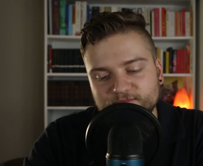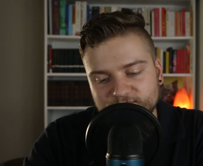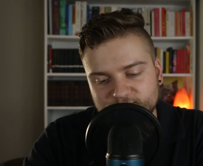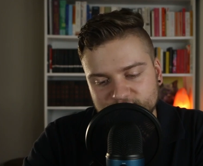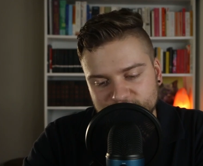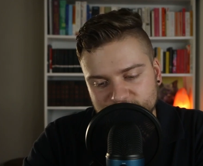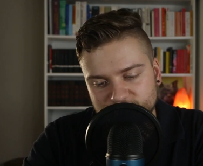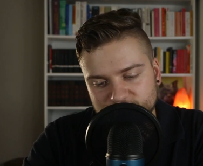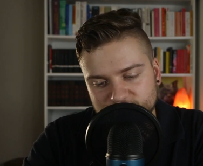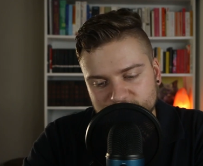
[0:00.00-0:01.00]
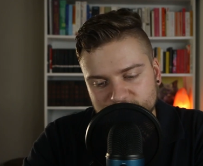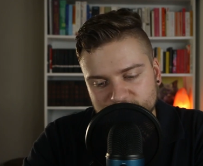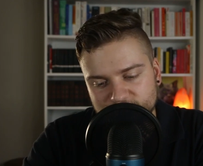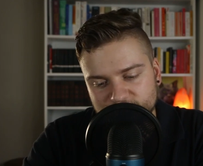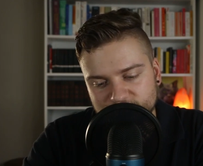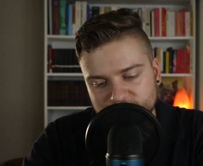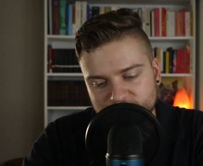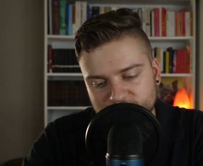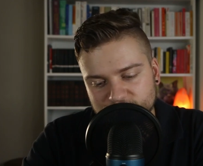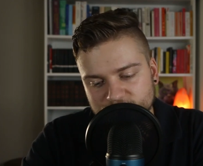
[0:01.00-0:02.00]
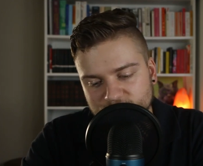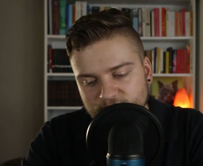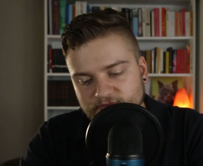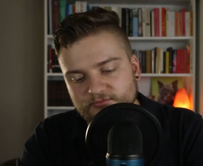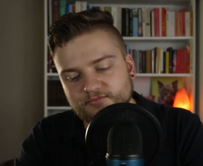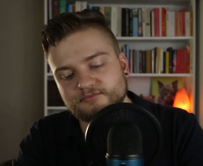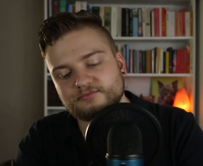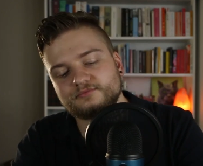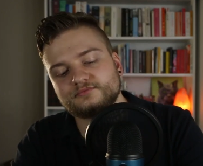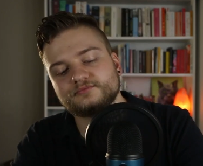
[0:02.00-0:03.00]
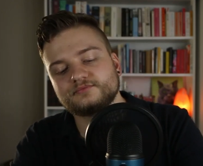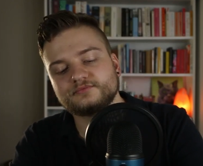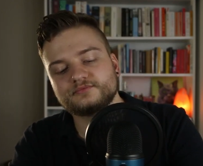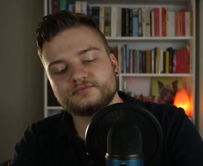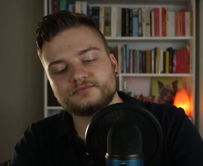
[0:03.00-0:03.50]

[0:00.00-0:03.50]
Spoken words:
No one is speaking in this clip.